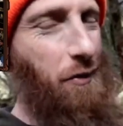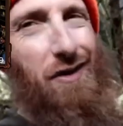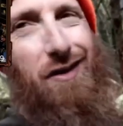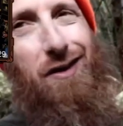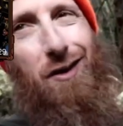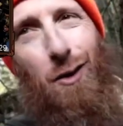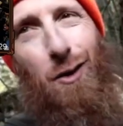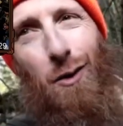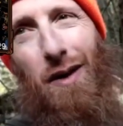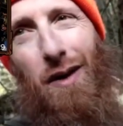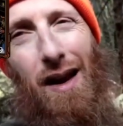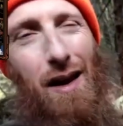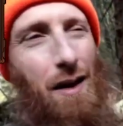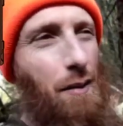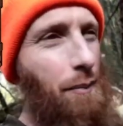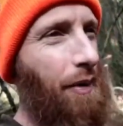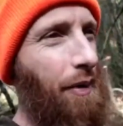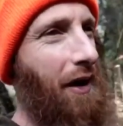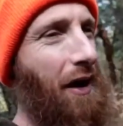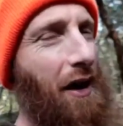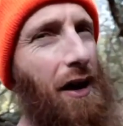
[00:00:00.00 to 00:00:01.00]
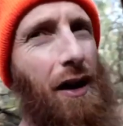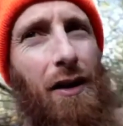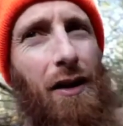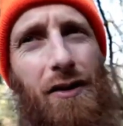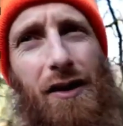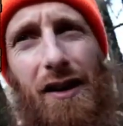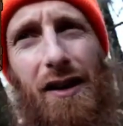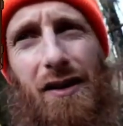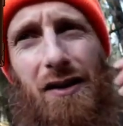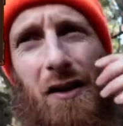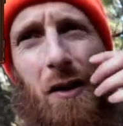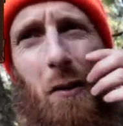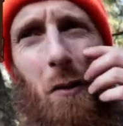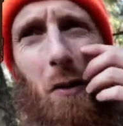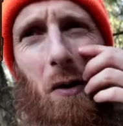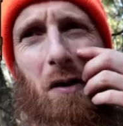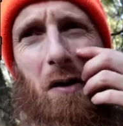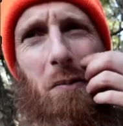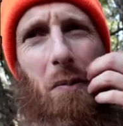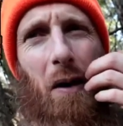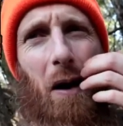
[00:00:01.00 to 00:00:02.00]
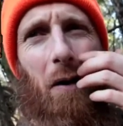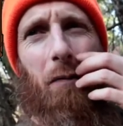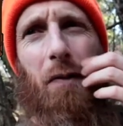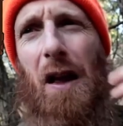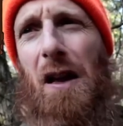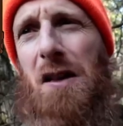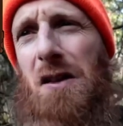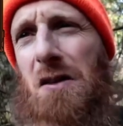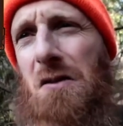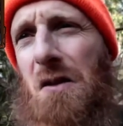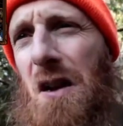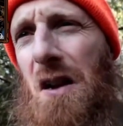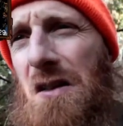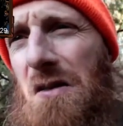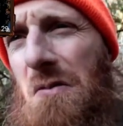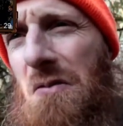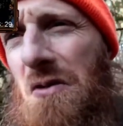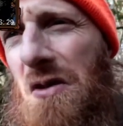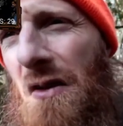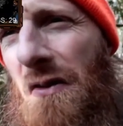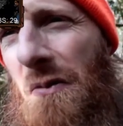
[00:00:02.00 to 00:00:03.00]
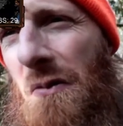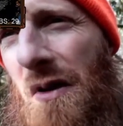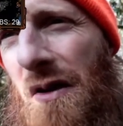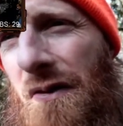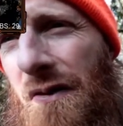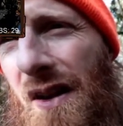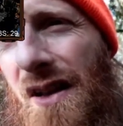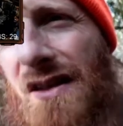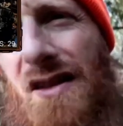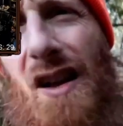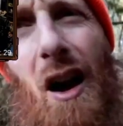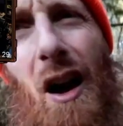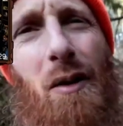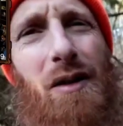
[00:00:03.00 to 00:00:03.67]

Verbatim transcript: It's almost too damp, Jesus so that's Christ. Gonna work to my advantage. Like, I got my face.